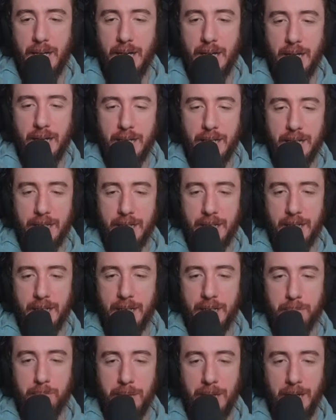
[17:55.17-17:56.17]
and
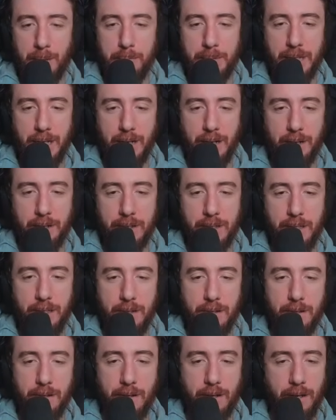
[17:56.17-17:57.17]
then pop down
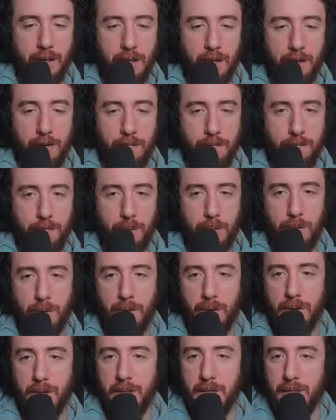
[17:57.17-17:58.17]
here
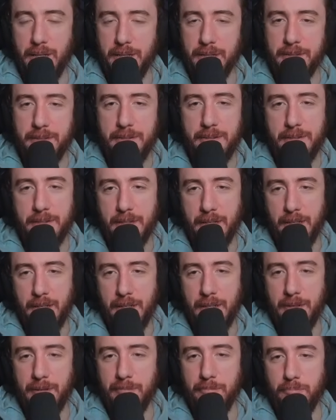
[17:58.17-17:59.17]
for this
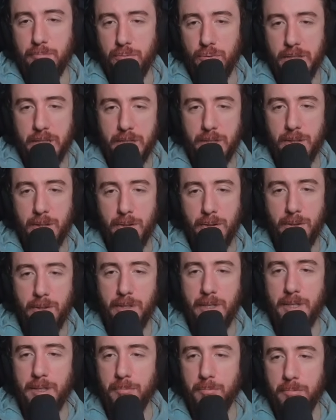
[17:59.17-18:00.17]

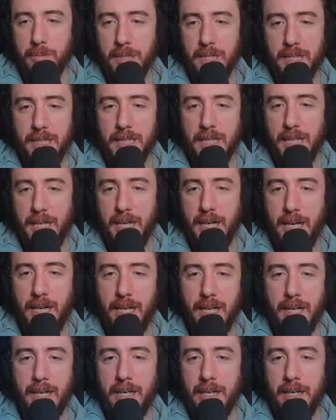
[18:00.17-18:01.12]
Breachlord Bloodline.